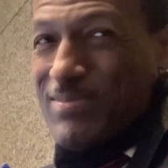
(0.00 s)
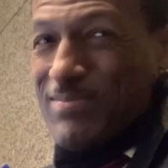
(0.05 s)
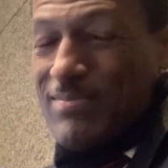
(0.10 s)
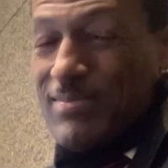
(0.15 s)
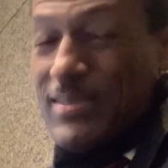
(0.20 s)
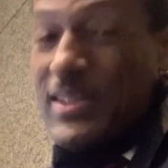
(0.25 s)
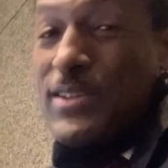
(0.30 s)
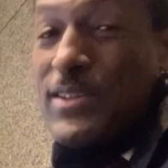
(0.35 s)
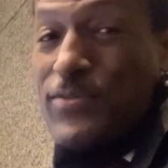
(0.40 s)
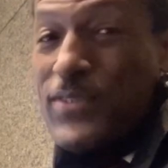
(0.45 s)

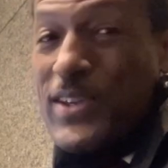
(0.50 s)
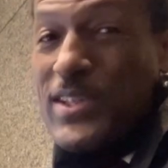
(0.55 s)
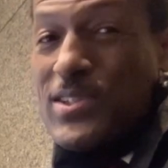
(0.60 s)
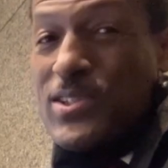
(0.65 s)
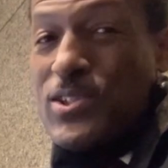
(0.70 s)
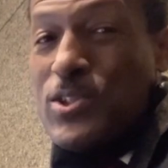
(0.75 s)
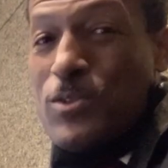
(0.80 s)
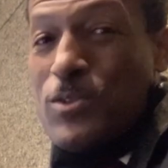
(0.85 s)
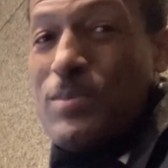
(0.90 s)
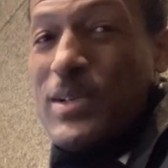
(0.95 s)
let's face
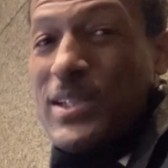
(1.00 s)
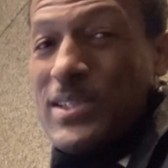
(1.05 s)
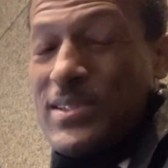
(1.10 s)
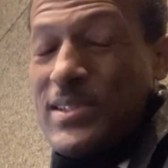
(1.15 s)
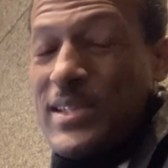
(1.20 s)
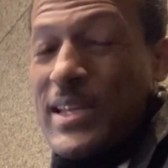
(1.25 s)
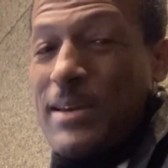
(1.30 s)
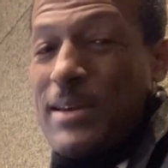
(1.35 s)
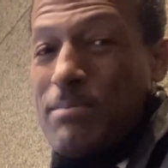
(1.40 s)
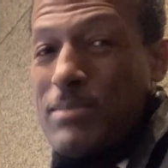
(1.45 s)
it, too much
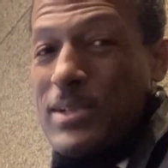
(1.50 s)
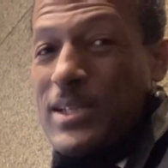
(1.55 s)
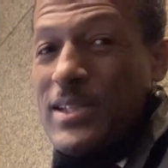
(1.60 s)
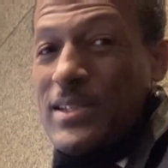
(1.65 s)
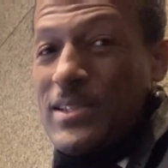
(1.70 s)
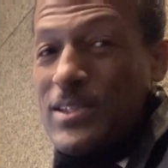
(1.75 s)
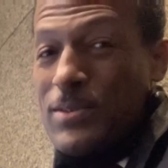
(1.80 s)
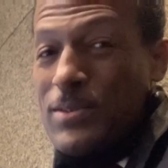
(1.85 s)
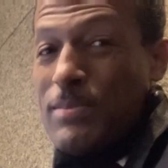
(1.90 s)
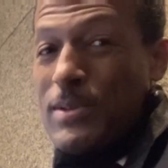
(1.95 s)
damn money
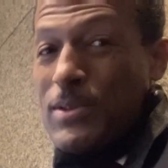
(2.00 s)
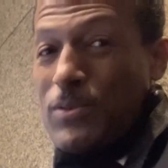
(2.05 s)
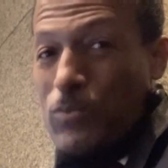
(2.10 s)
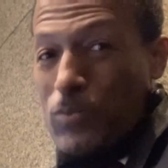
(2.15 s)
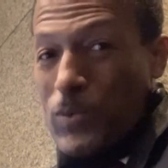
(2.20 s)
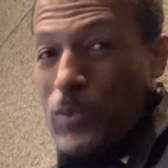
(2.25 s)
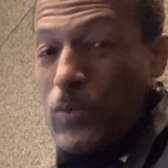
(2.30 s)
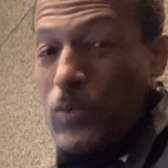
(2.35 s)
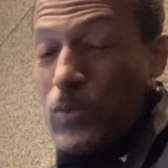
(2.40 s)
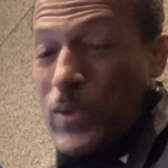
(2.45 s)
to be
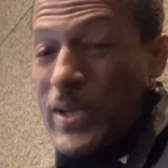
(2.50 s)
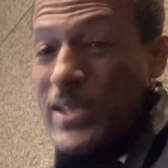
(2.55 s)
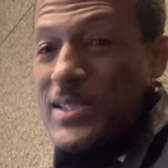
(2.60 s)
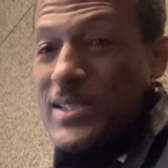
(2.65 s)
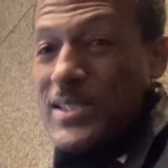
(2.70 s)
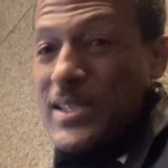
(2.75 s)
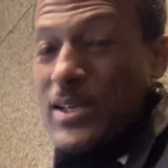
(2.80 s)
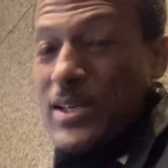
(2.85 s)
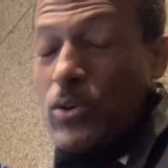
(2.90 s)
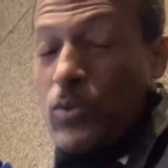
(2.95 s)

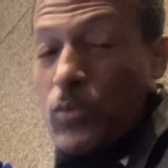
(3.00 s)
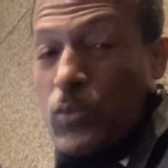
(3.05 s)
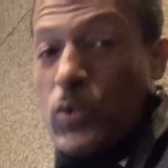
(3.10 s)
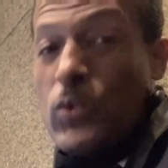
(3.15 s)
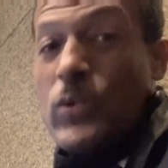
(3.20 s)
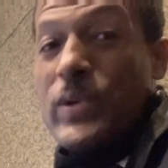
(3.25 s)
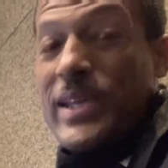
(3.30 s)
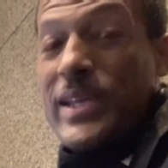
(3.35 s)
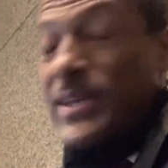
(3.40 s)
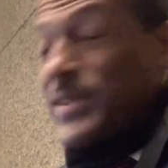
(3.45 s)
wasting or
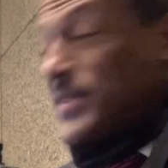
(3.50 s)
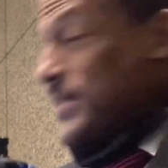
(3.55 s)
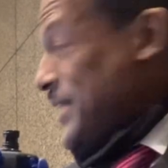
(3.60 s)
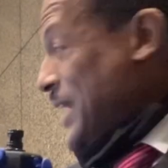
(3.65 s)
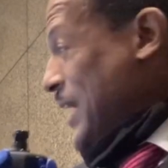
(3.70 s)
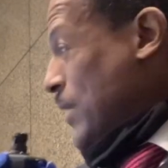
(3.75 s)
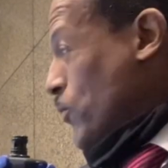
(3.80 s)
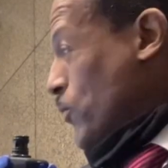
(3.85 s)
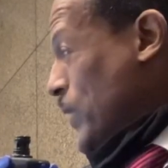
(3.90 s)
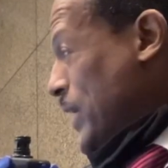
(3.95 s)
ruining
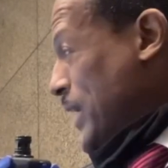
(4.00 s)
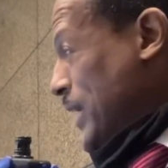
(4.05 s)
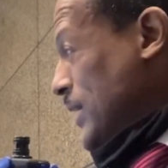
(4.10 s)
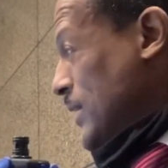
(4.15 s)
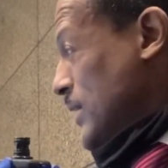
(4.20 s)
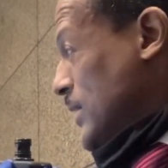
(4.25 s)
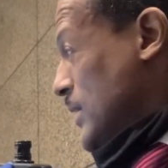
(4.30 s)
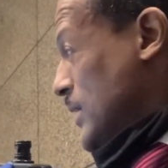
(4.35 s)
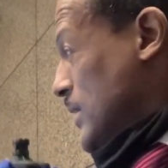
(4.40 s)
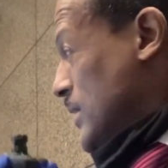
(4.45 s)
that way,
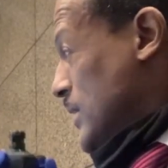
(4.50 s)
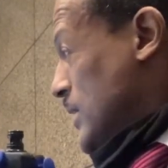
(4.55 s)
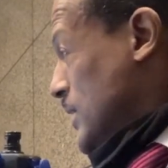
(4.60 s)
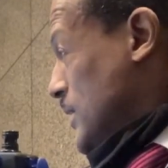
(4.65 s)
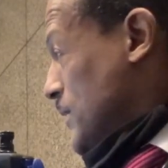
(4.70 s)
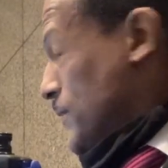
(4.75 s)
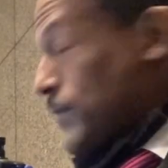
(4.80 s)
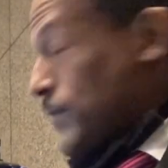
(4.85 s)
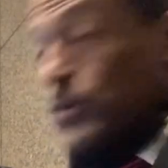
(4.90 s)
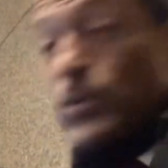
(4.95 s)
in
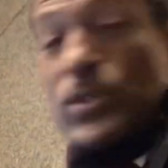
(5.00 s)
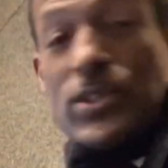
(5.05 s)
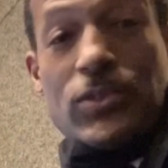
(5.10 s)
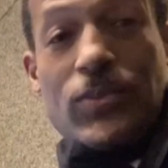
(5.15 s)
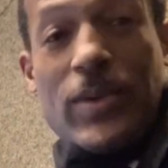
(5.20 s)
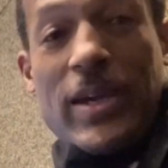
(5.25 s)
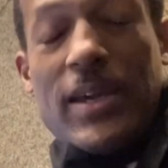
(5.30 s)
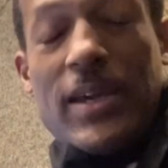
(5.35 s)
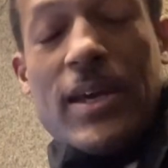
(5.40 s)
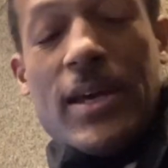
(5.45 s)
a foolish
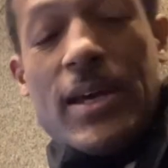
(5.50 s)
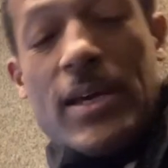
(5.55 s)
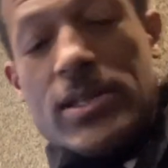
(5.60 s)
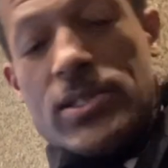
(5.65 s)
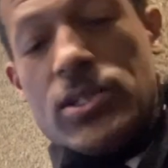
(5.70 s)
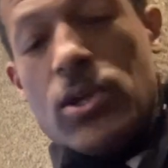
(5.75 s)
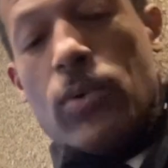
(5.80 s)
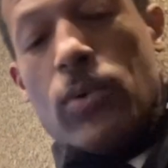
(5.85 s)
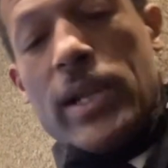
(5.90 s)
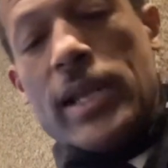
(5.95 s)
way.
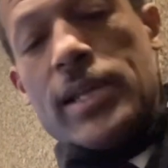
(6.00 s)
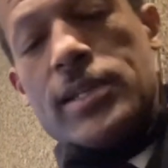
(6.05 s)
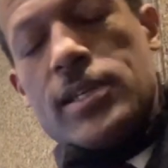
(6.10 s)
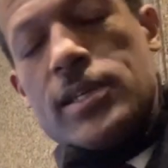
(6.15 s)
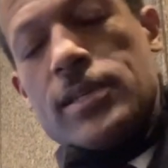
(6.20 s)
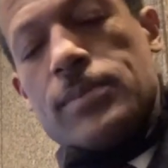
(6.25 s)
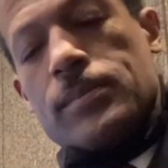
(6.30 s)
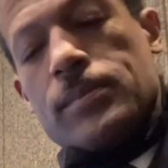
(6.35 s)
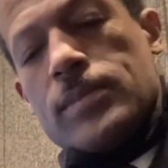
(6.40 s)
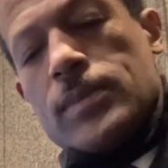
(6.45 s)
So what I
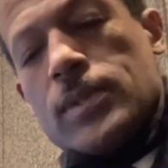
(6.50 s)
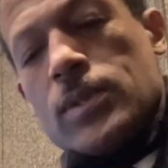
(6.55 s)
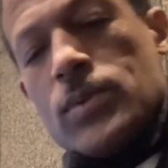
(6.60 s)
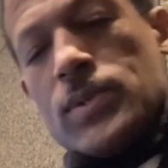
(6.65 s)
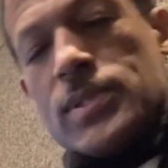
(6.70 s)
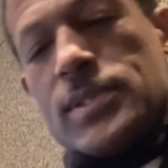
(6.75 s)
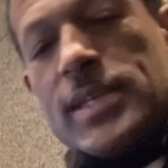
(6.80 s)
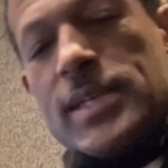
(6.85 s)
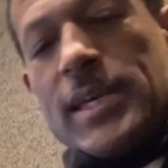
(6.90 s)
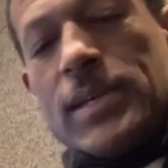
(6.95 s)
did
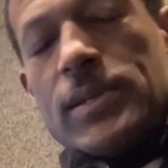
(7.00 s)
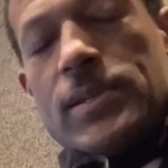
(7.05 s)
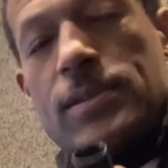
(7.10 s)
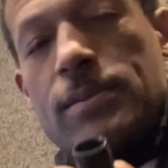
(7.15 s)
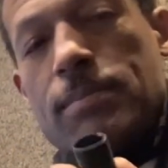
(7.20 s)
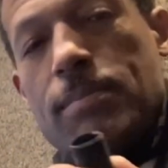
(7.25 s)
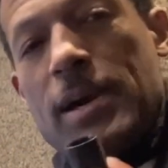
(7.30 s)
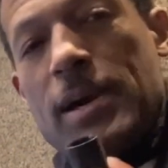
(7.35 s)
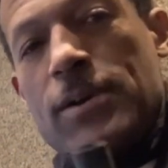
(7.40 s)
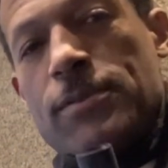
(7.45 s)
was take the
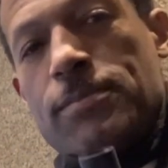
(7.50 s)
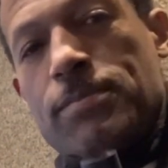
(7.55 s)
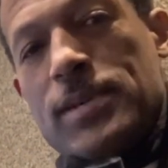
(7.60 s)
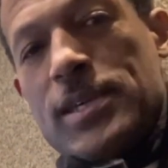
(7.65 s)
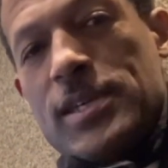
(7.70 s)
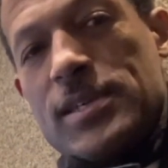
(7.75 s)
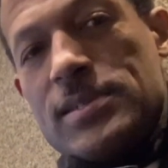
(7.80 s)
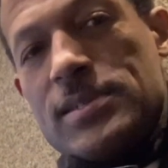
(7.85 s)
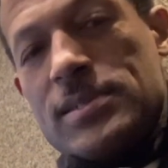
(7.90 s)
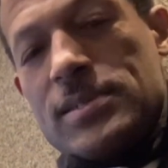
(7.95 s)

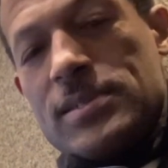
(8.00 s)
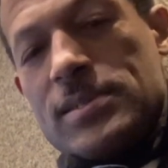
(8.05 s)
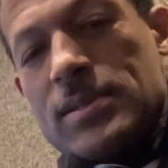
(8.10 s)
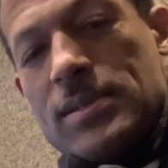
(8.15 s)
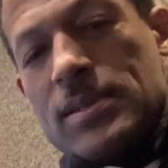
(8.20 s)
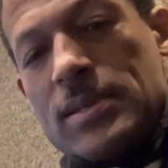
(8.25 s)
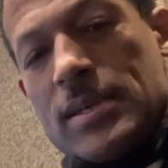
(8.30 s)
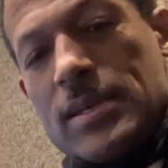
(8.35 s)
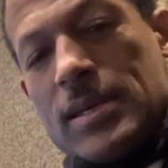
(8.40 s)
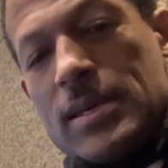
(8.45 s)
mouthpiece
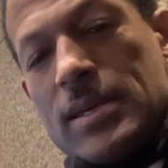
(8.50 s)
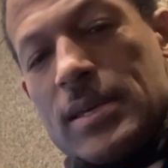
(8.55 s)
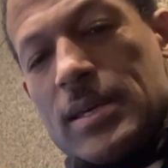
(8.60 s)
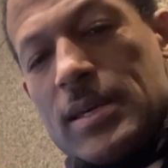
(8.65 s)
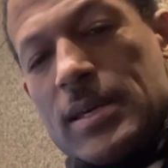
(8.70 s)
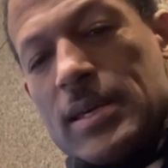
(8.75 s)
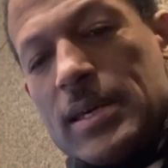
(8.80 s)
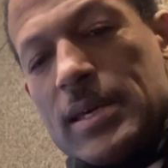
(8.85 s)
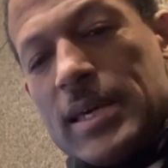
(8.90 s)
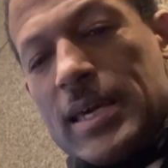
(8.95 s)

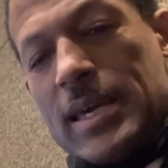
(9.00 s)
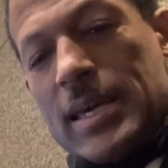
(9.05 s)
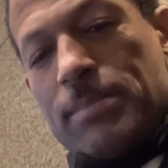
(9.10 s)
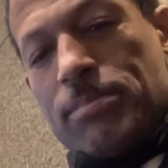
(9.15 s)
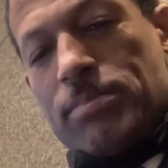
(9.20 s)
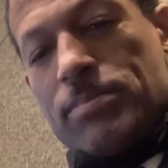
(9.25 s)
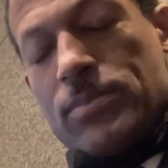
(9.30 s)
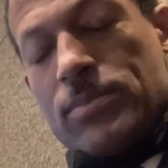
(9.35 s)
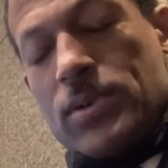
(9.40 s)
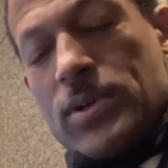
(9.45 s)
and,
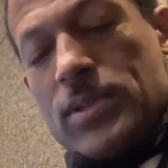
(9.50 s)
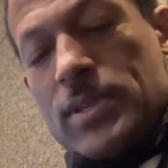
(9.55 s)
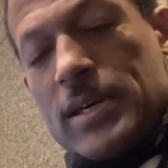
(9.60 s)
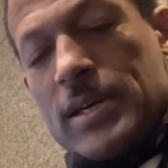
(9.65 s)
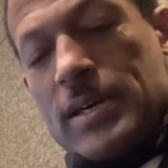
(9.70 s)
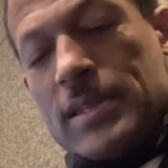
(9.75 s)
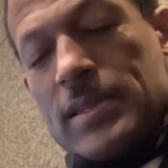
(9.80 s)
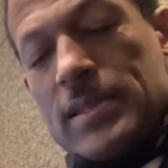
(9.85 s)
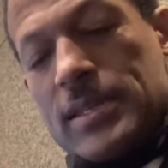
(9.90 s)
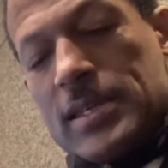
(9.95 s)
well,
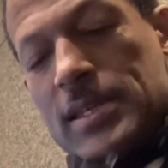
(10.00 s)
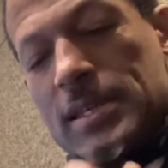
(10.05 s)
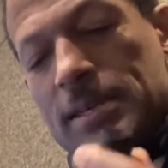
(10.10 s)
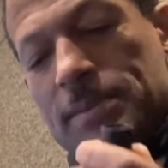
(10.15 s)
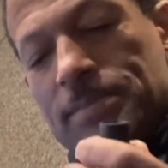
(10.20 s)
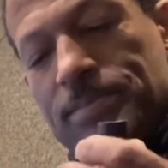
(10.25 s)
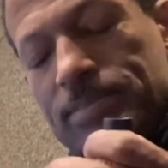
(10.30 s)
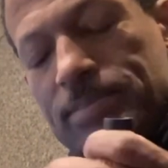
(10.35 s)
the